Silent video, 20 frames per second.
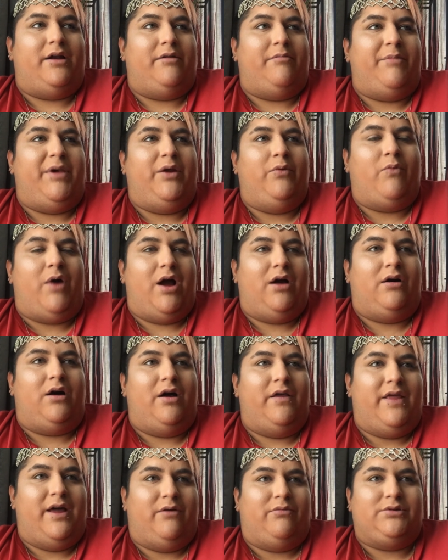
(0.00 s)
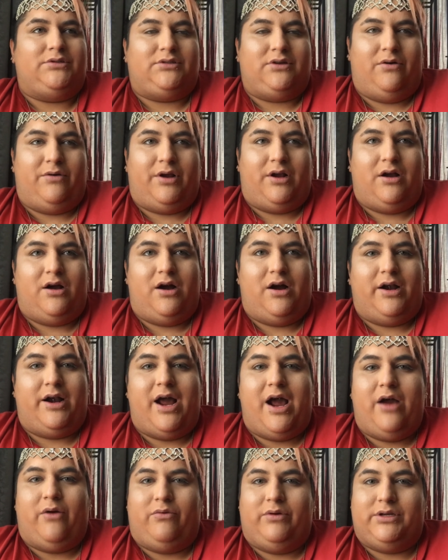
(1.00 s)
meanwhile, all that was going on,
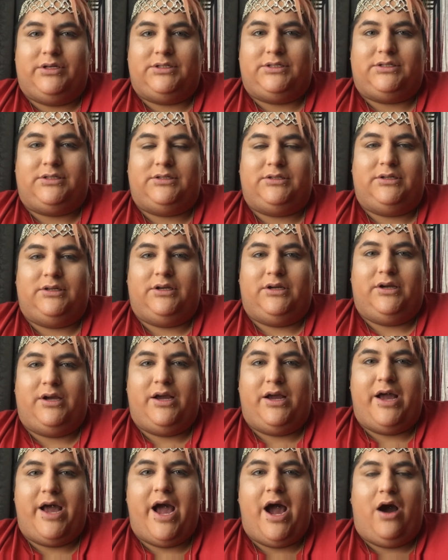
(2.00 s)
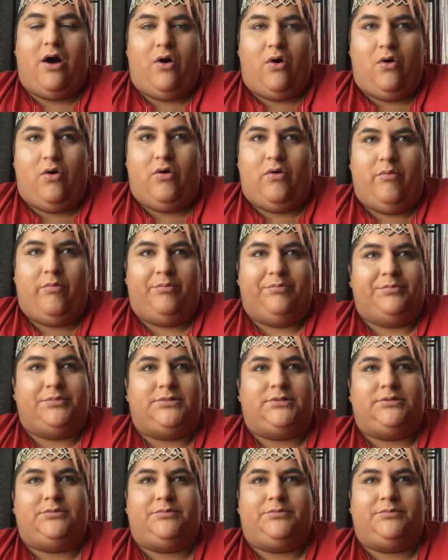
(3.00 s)
I was at home